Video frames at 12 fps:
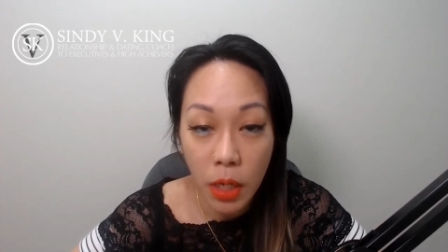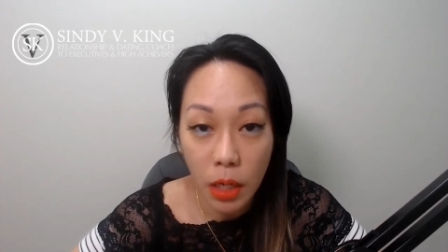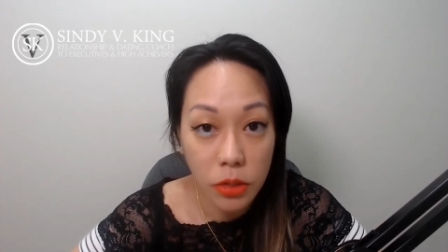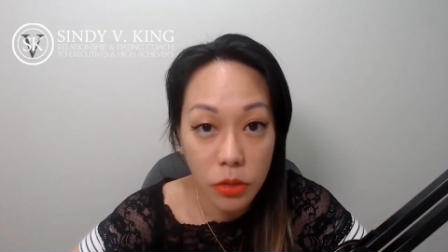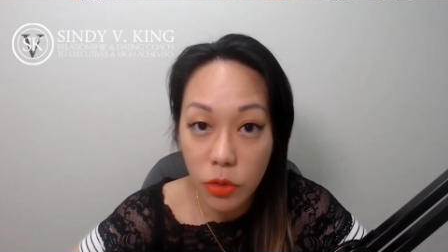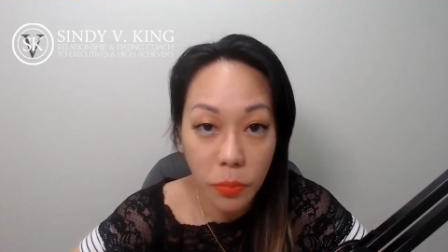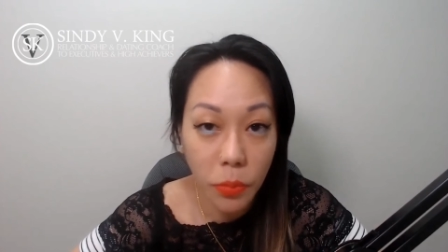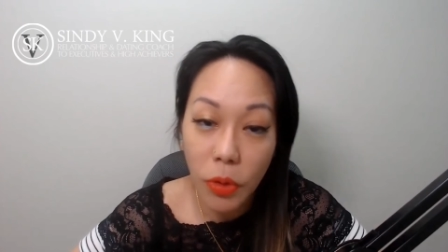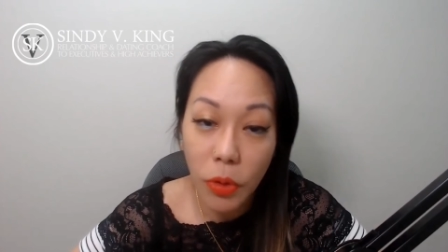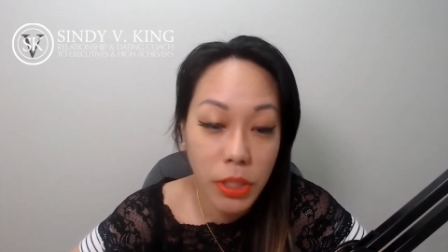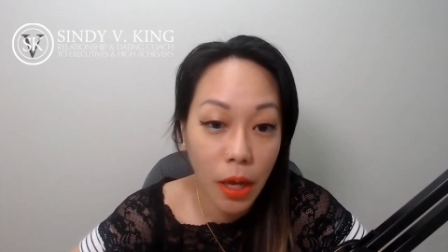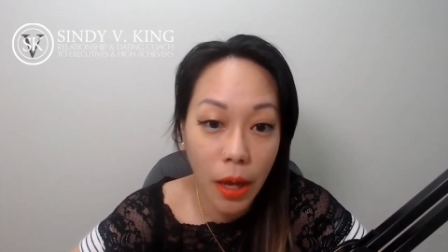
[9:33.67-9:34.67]
There's no
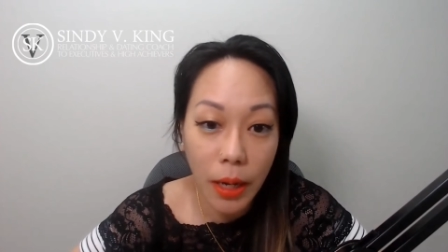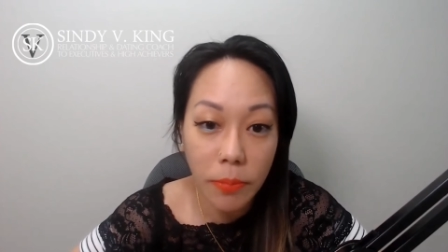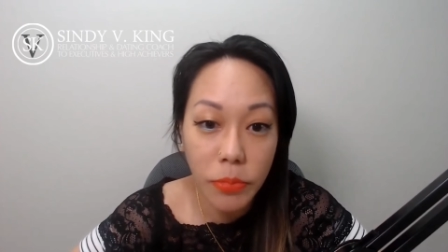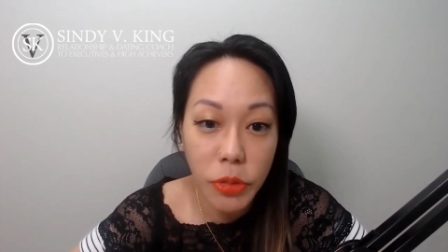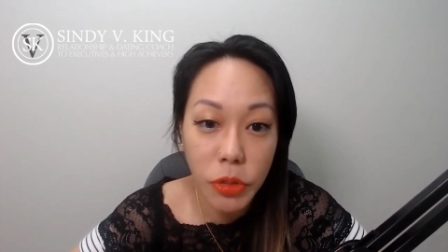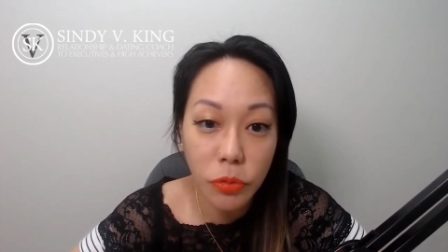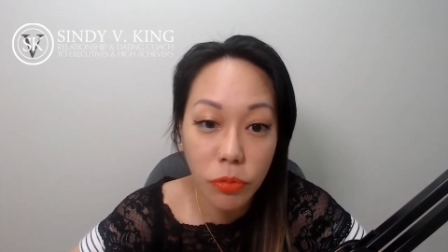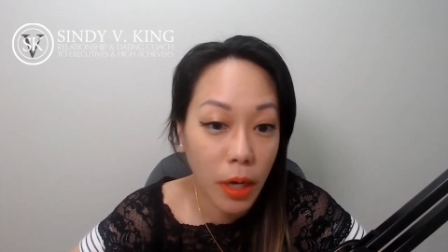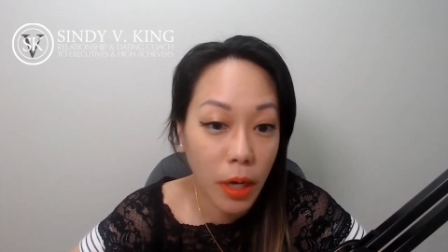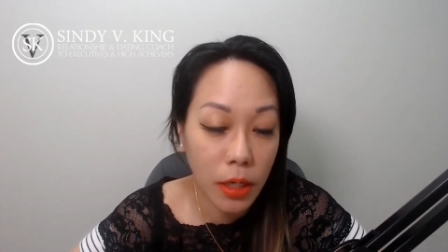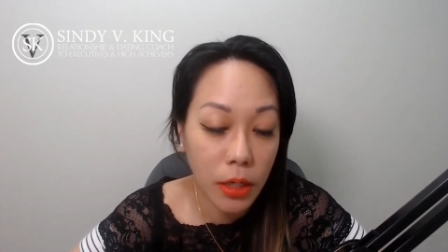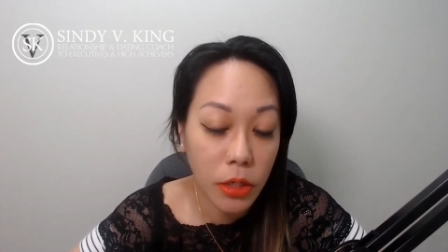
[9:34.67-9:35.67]
more time to
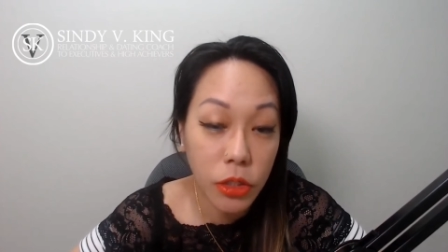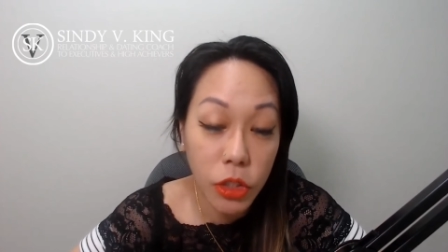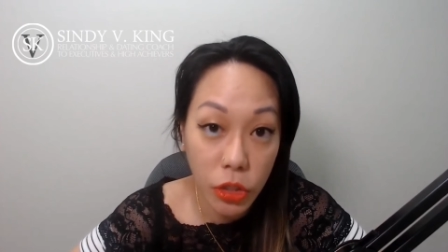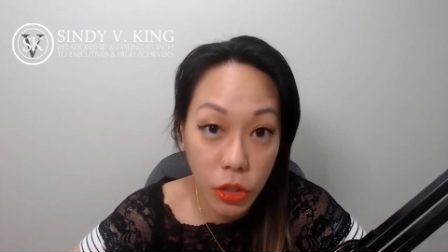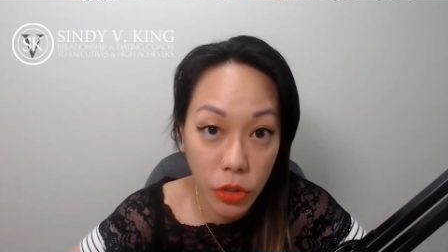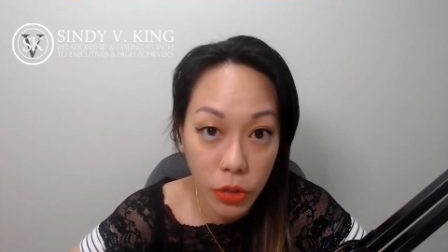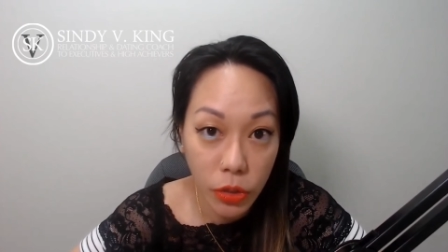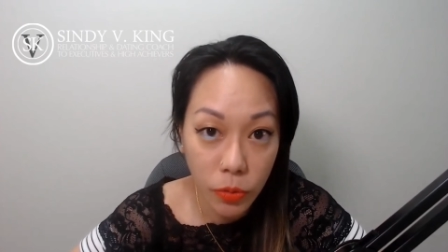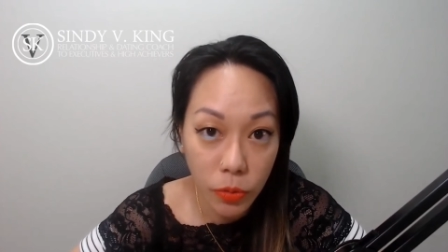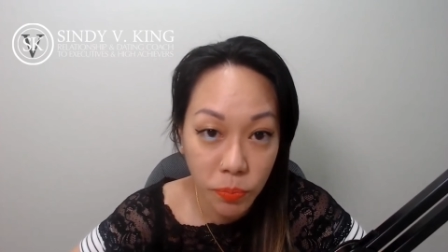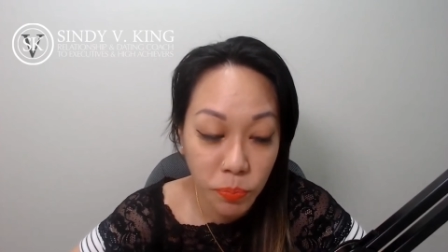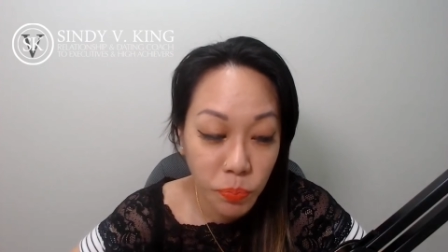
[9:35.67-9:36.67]
write in your
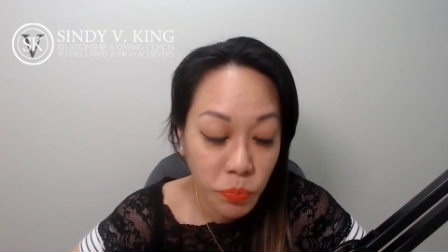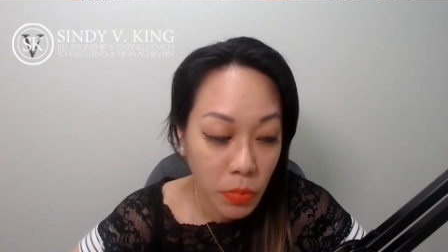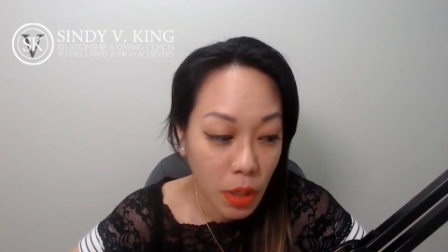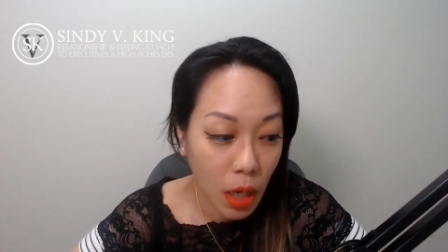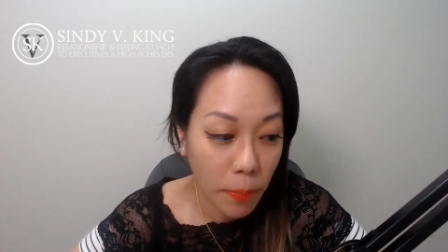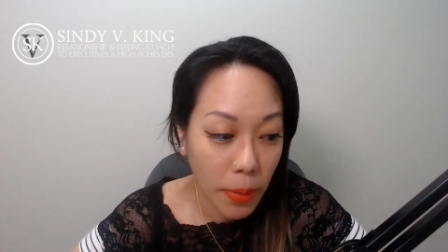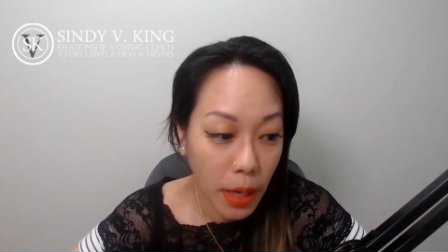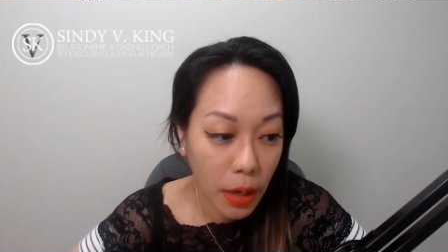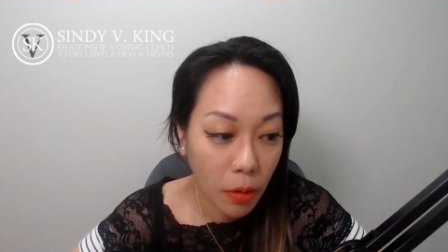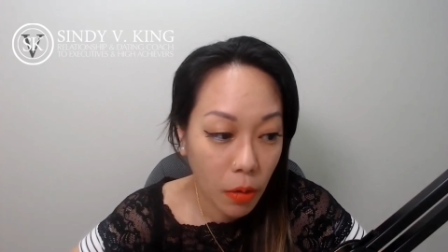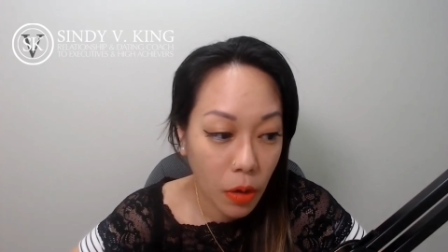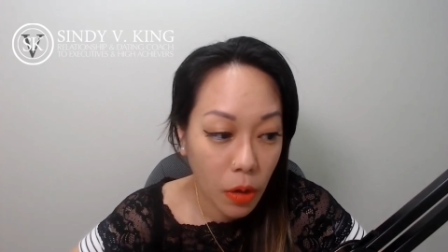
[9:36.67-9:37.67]
journal
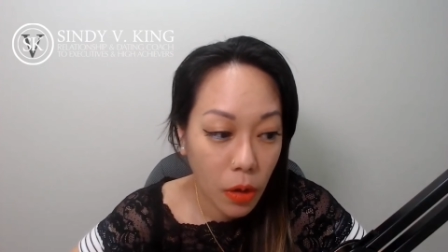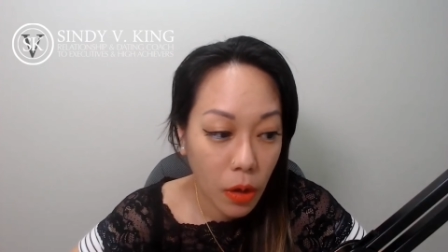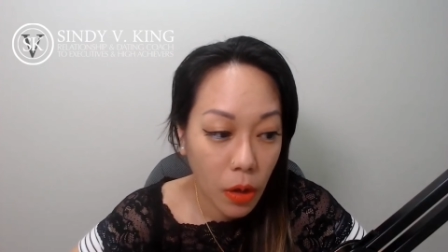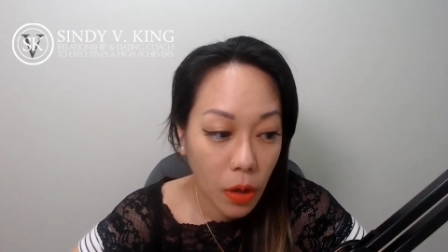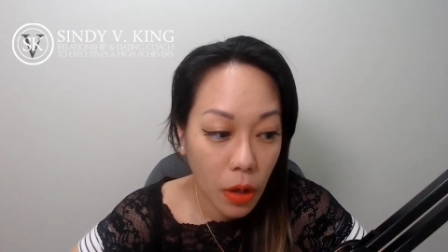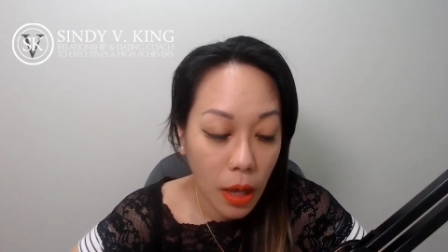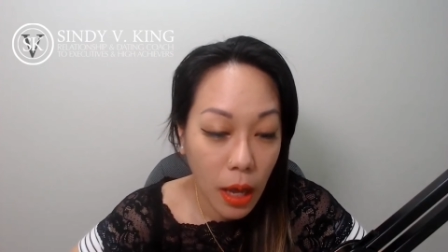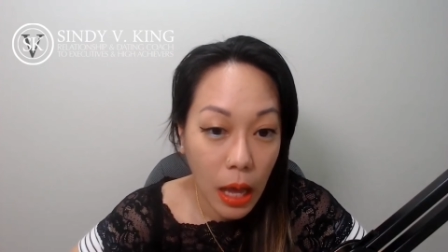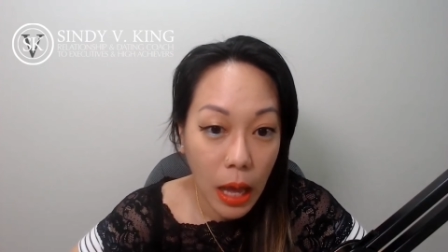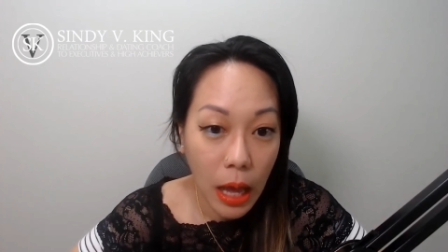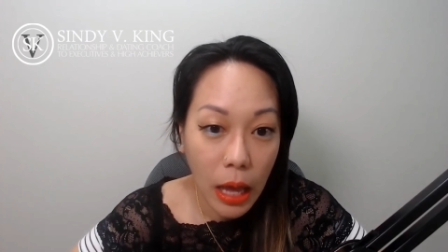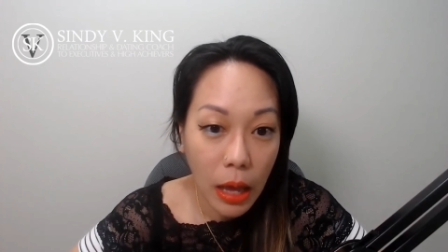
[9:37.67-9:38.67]
about
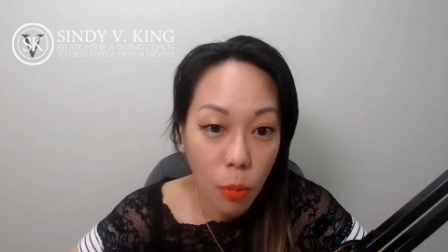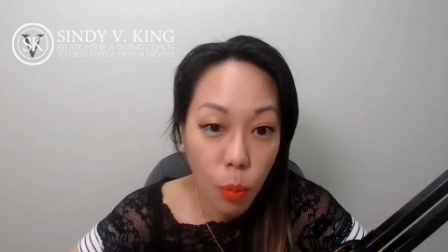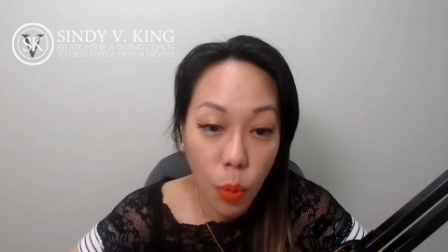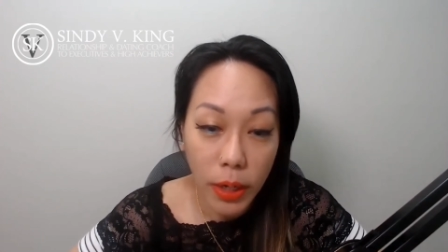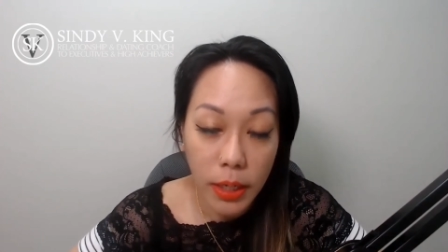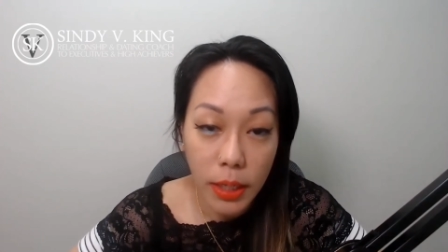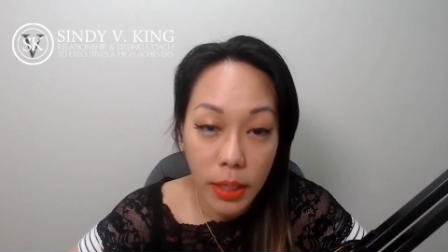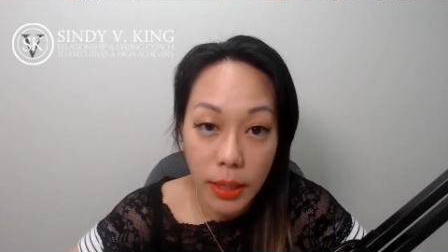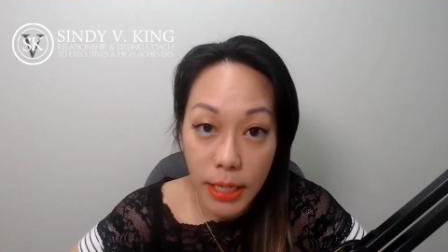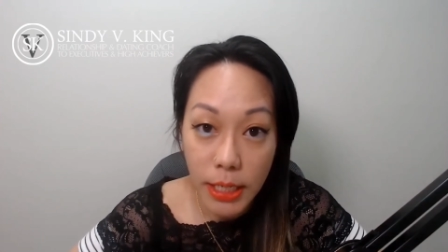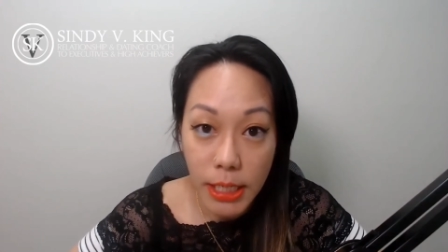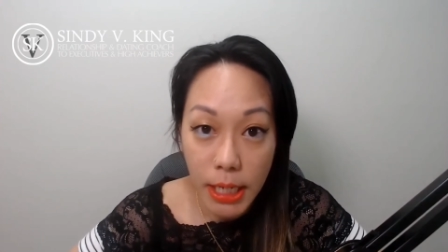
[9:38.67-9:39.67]
what
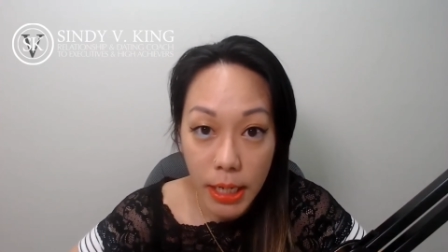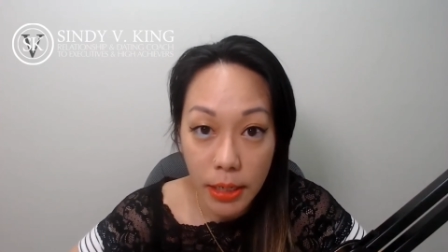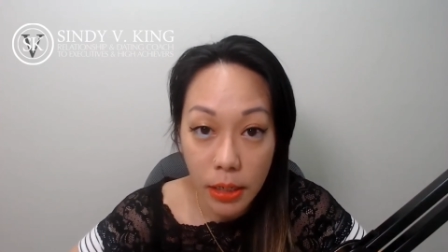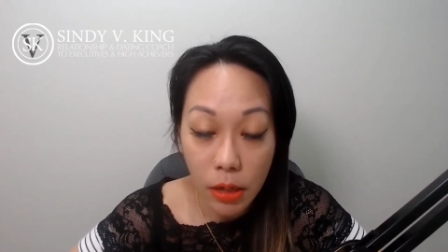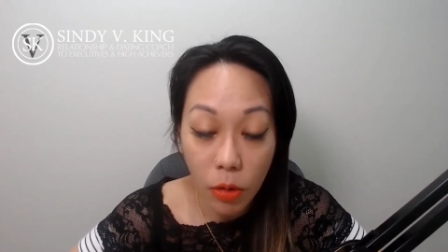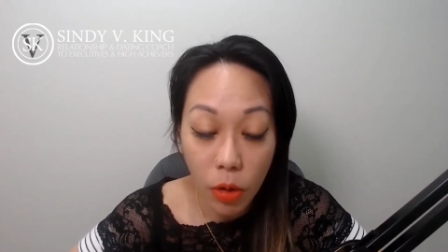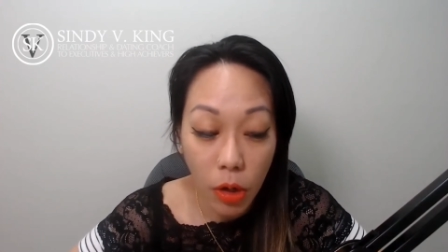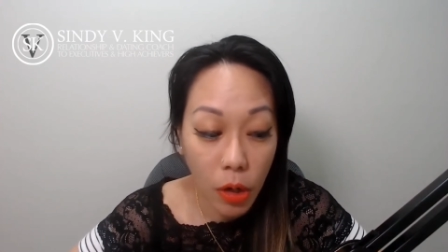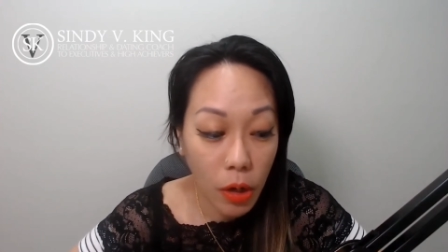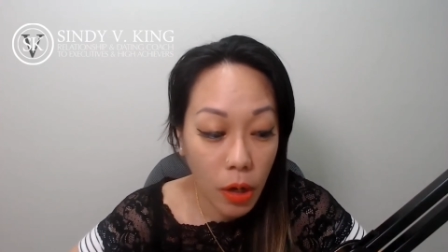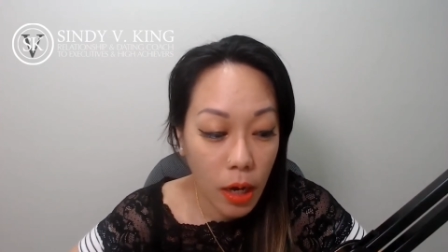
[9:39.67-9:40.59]
they did or